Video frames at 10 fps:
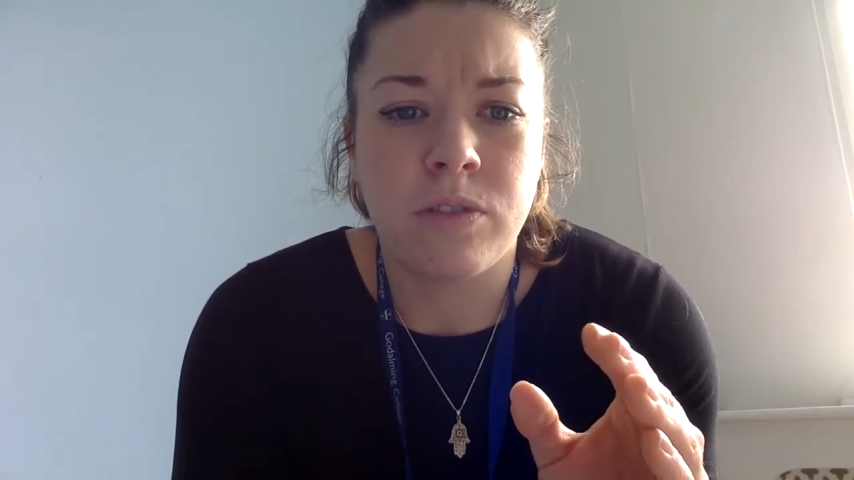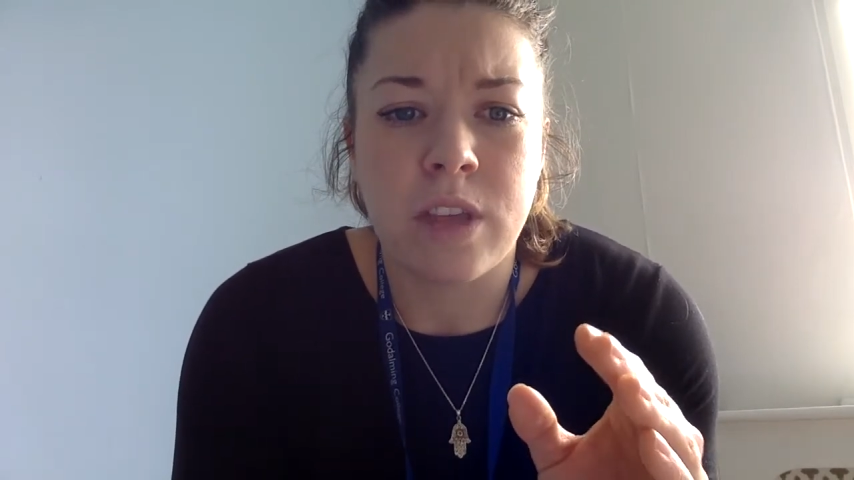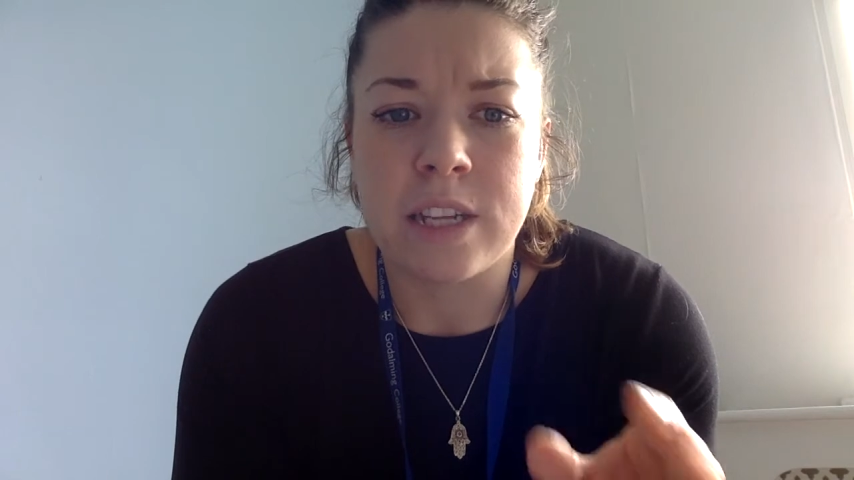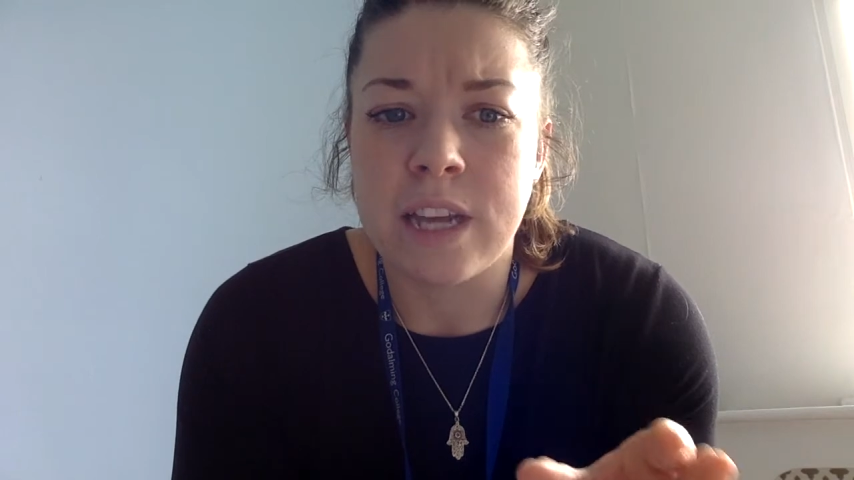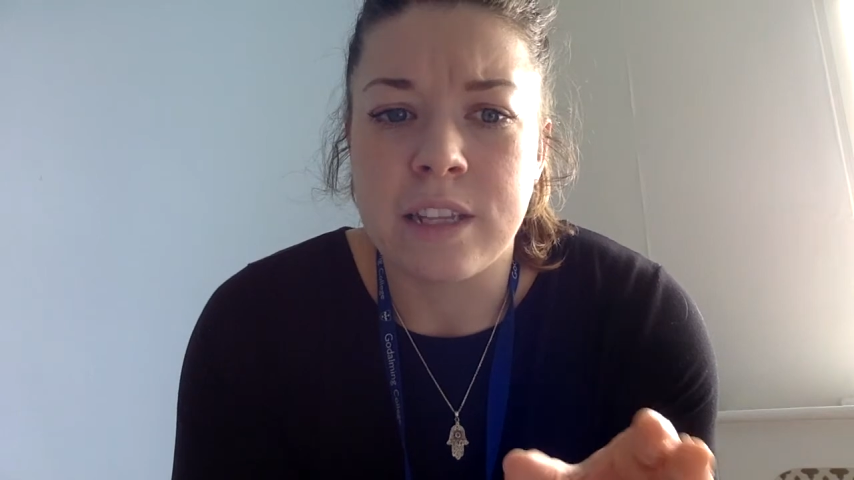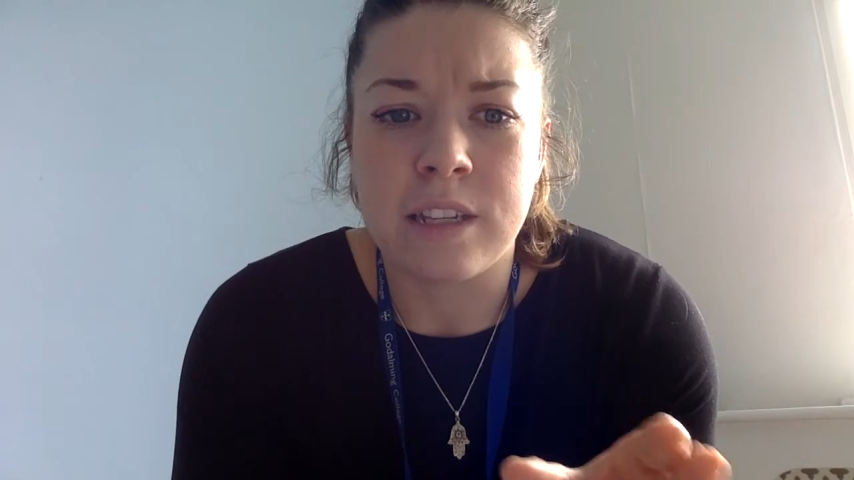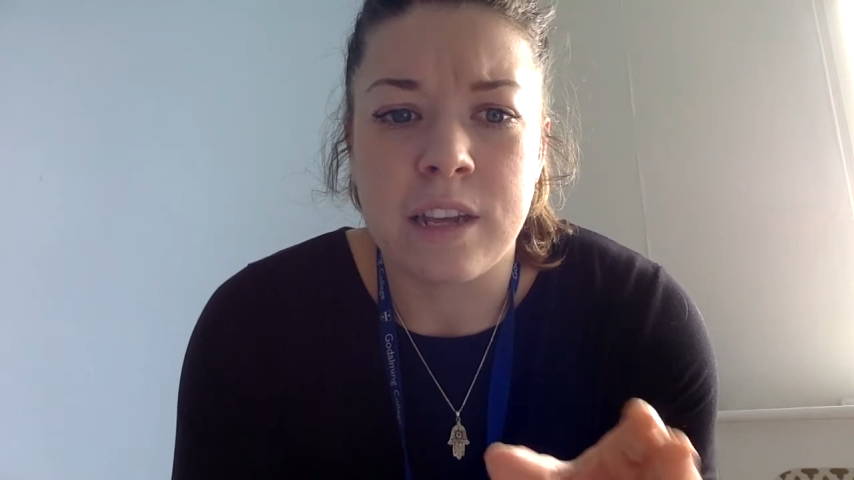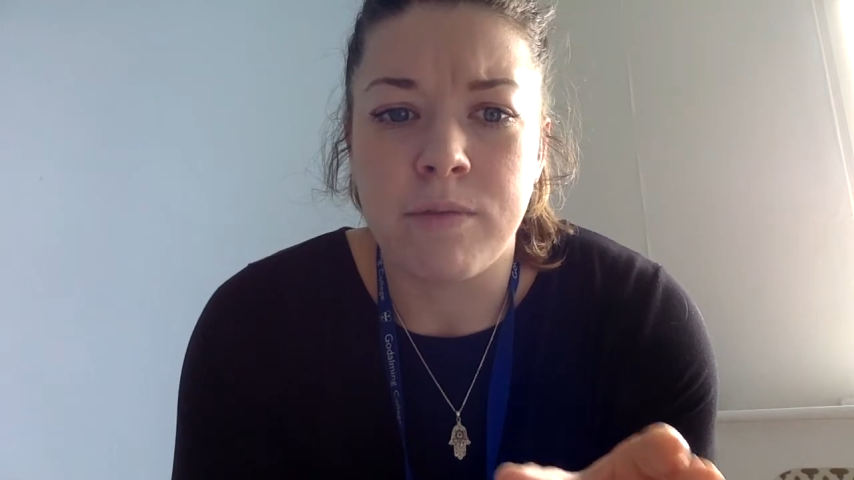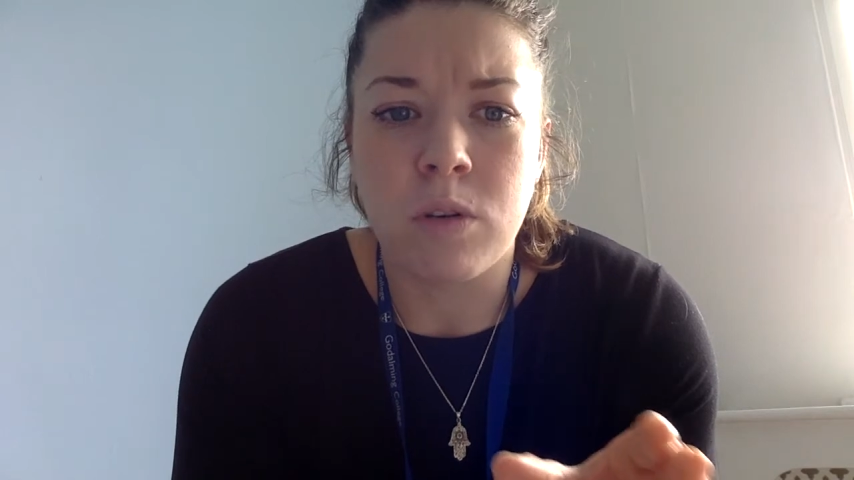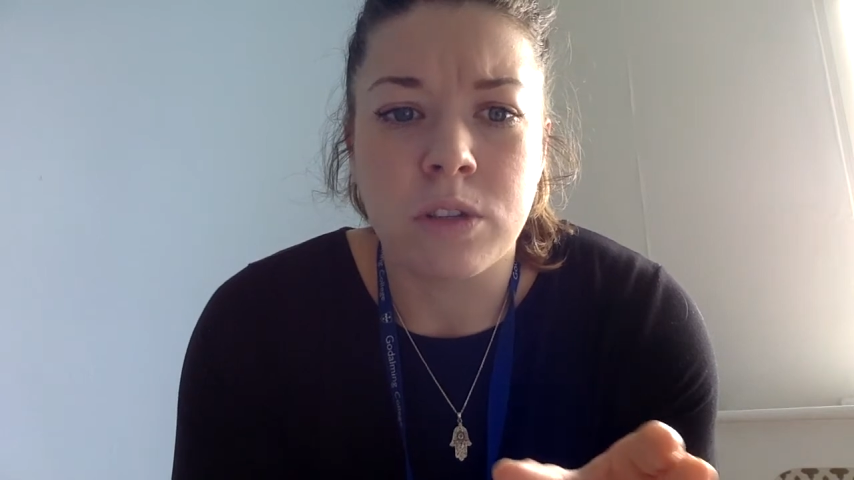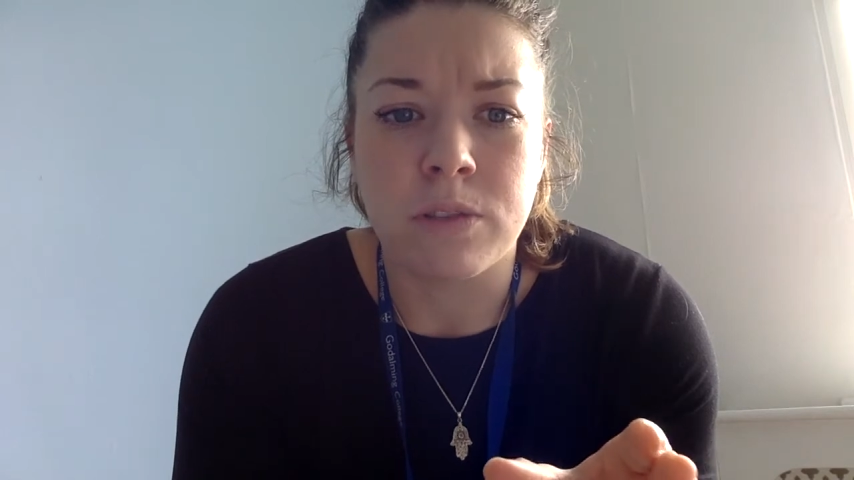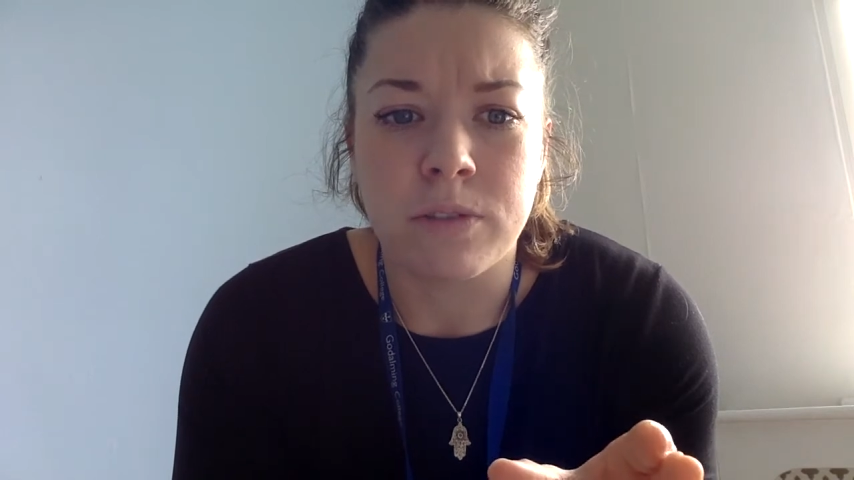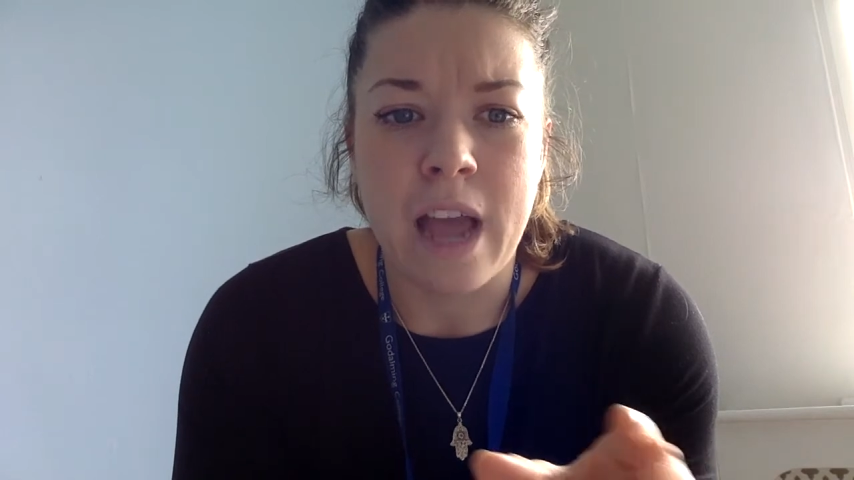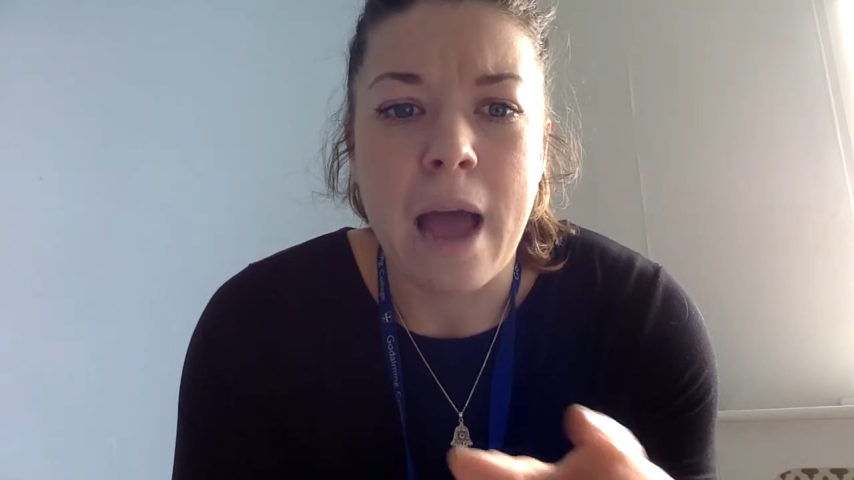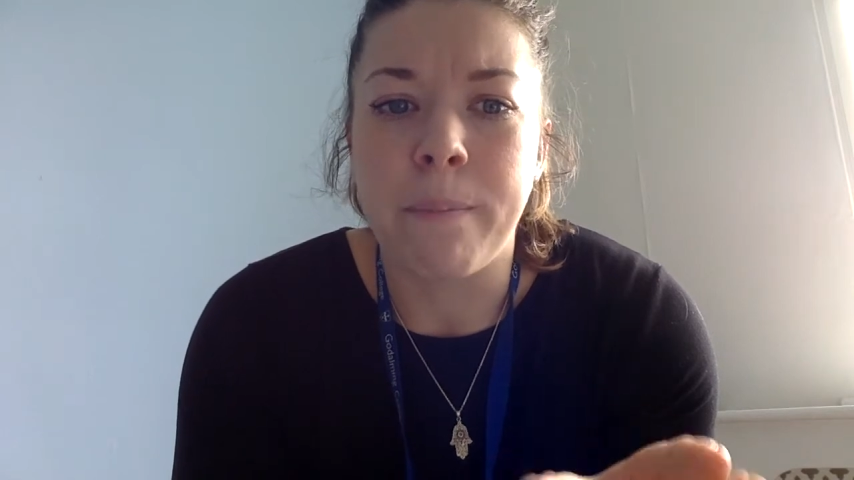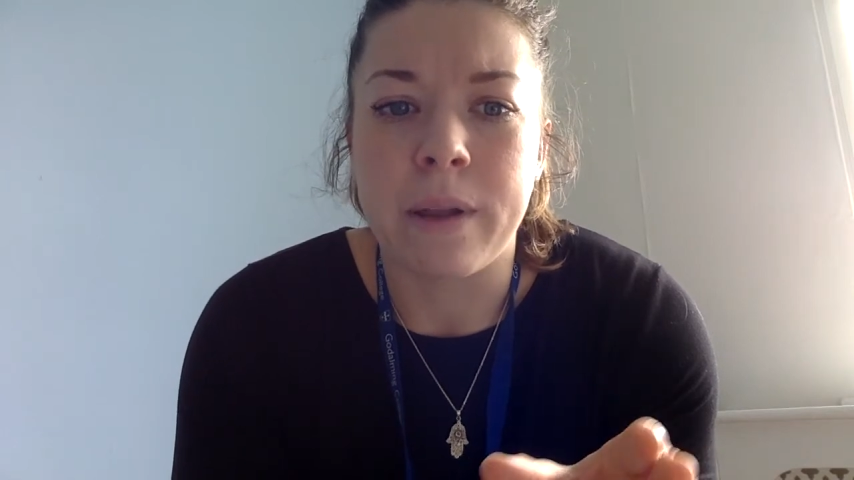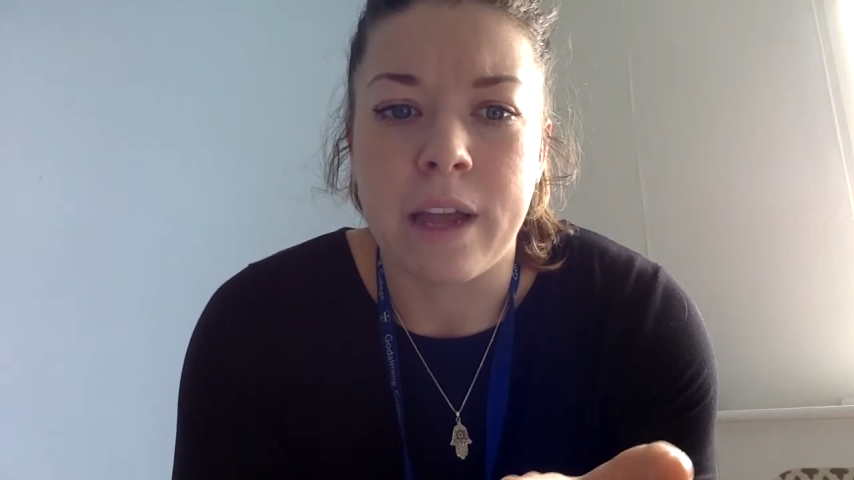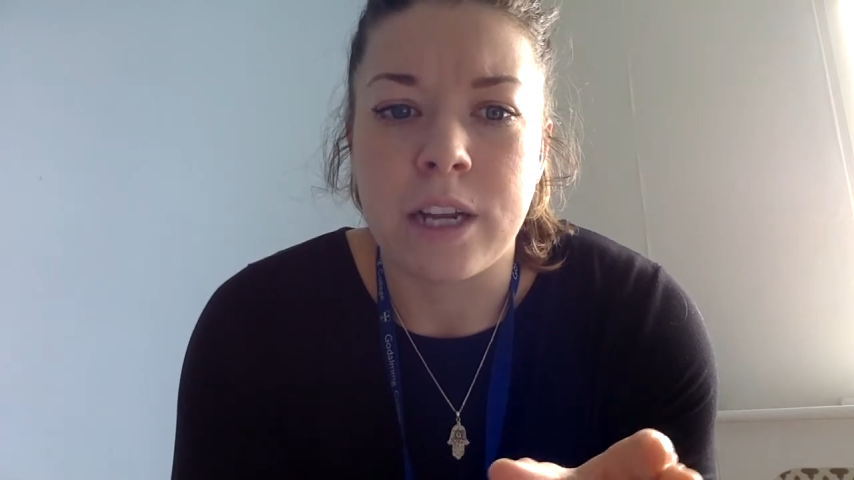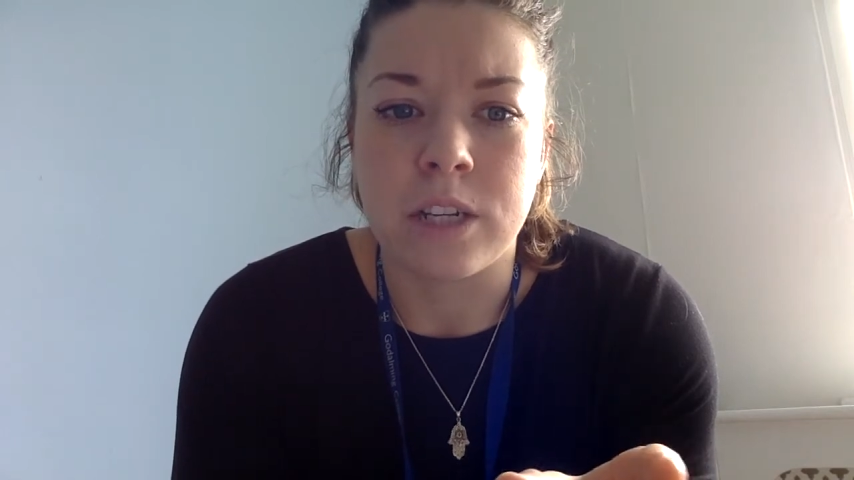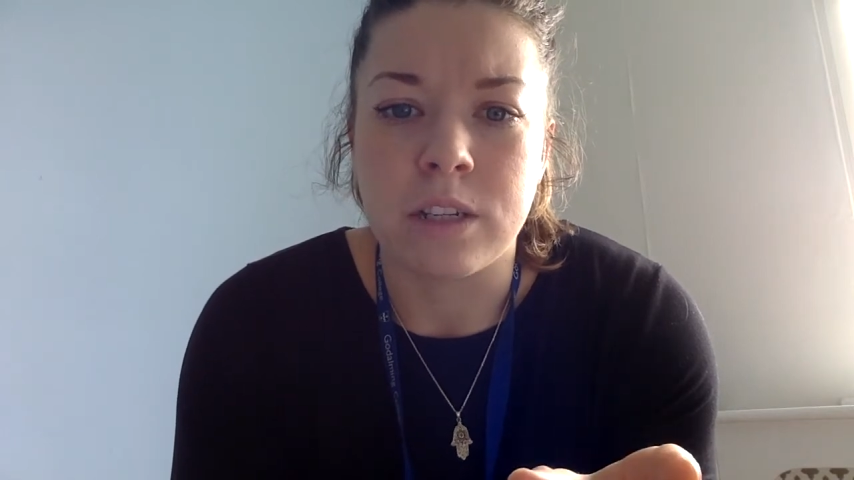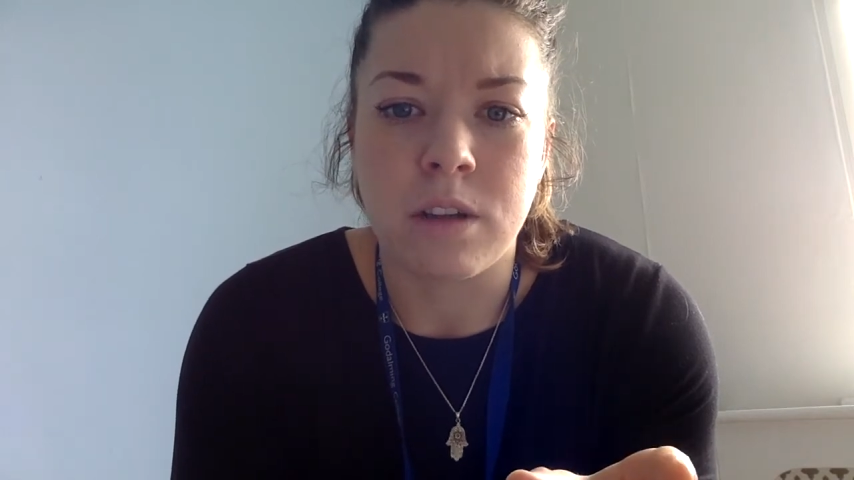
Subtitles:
They tend to give lots of application